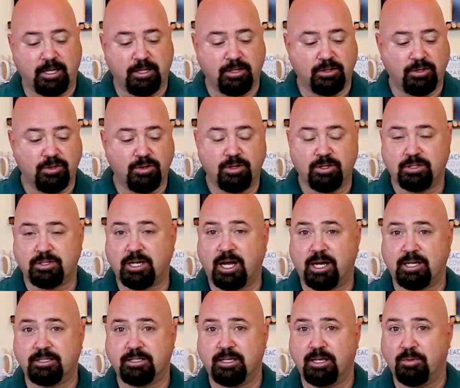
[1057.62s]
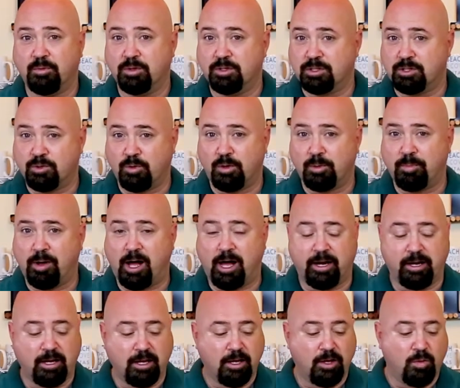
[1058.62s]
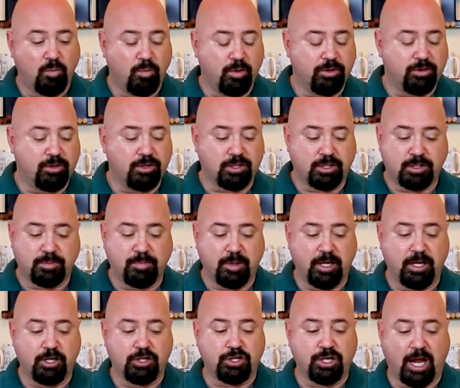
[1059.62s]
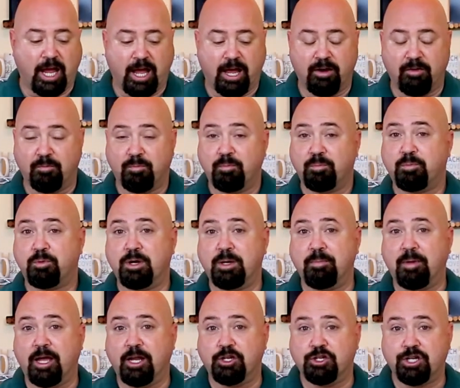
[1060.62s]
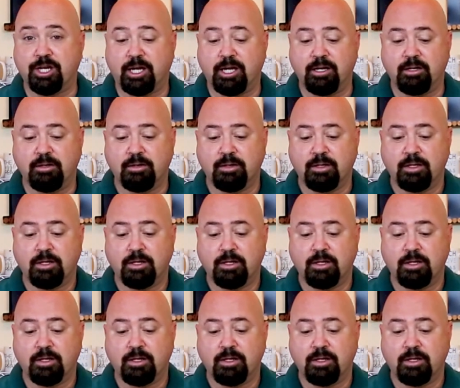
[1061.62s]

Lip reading: into the sauce that was store-bought with just spinach and pre-made chicken,